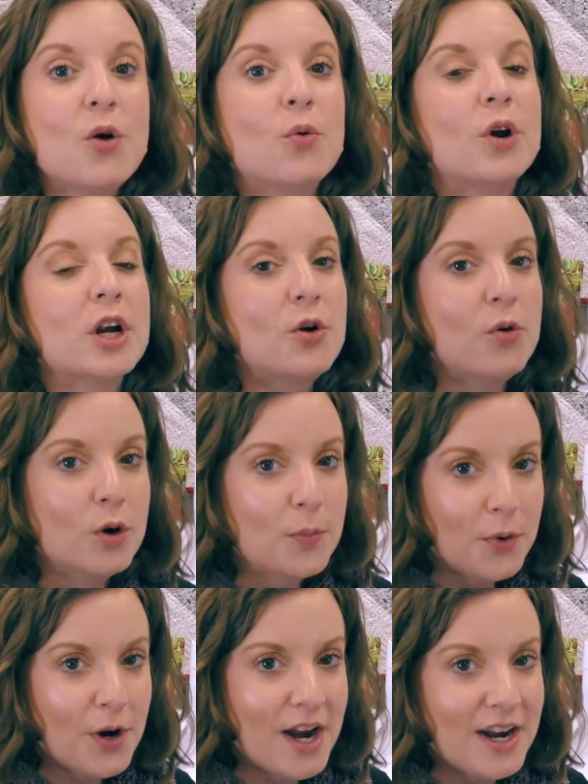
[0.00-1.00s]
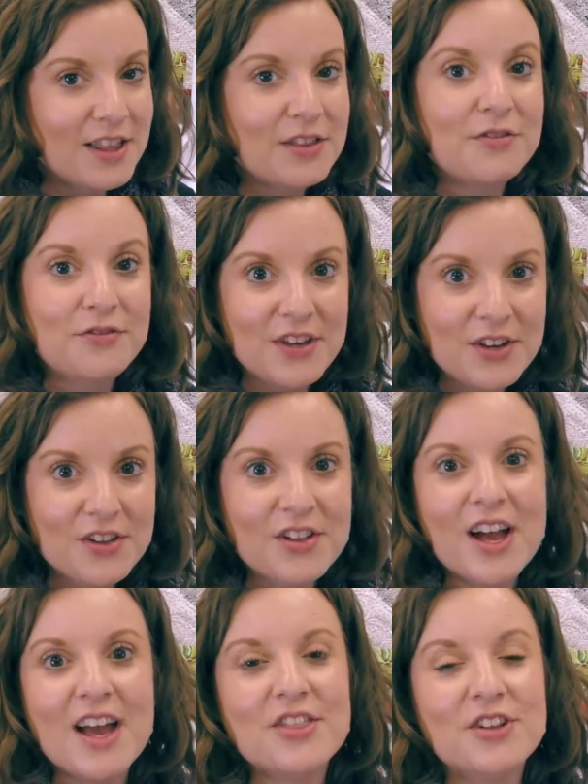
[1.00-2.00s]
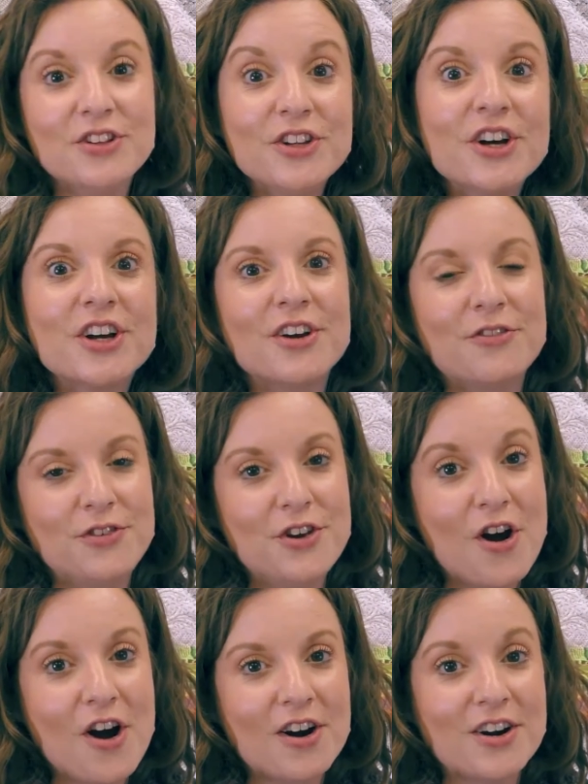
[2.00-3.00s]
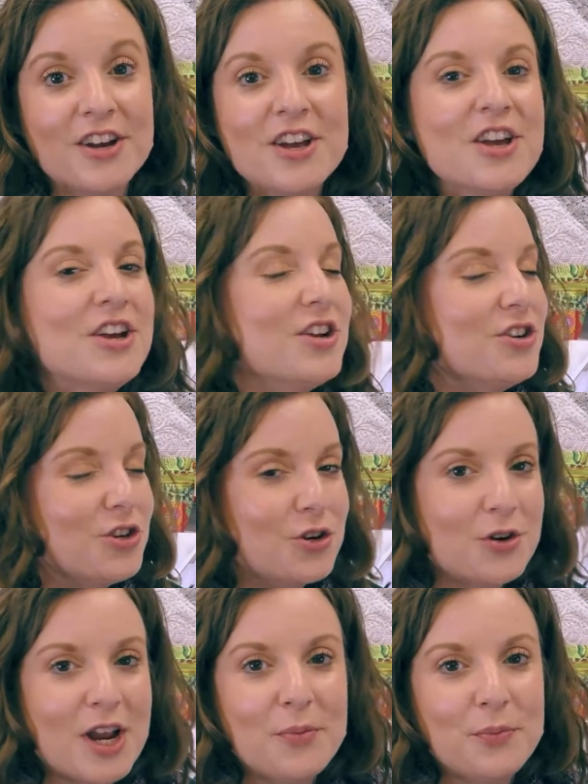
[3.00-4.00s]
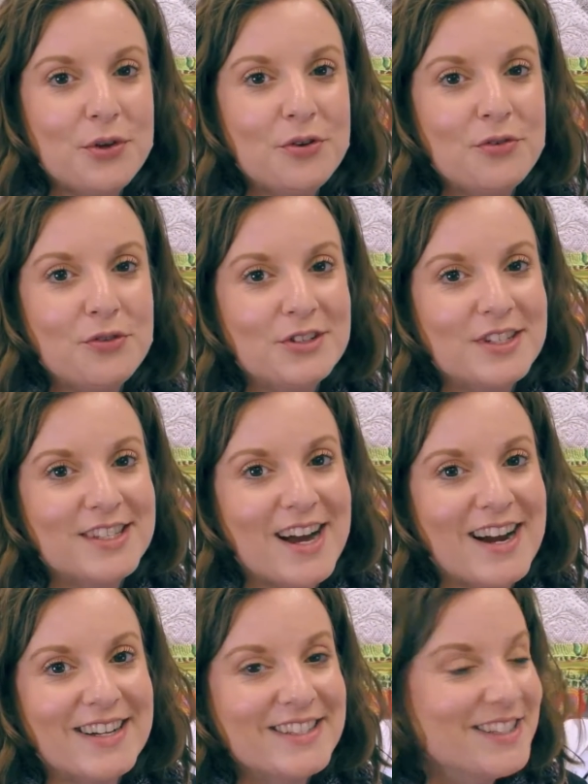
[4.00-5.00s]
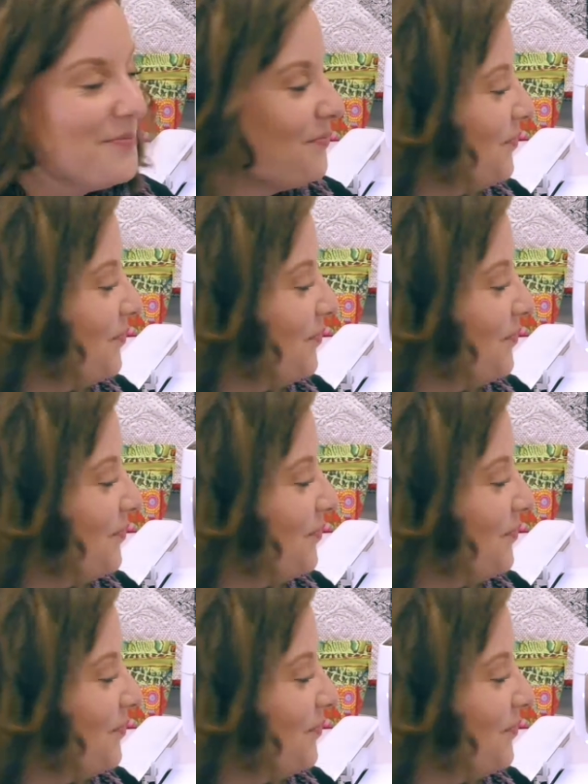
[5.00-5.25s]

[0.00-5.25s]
We're incorporating the feel and the look of yarn to create beautiful designs.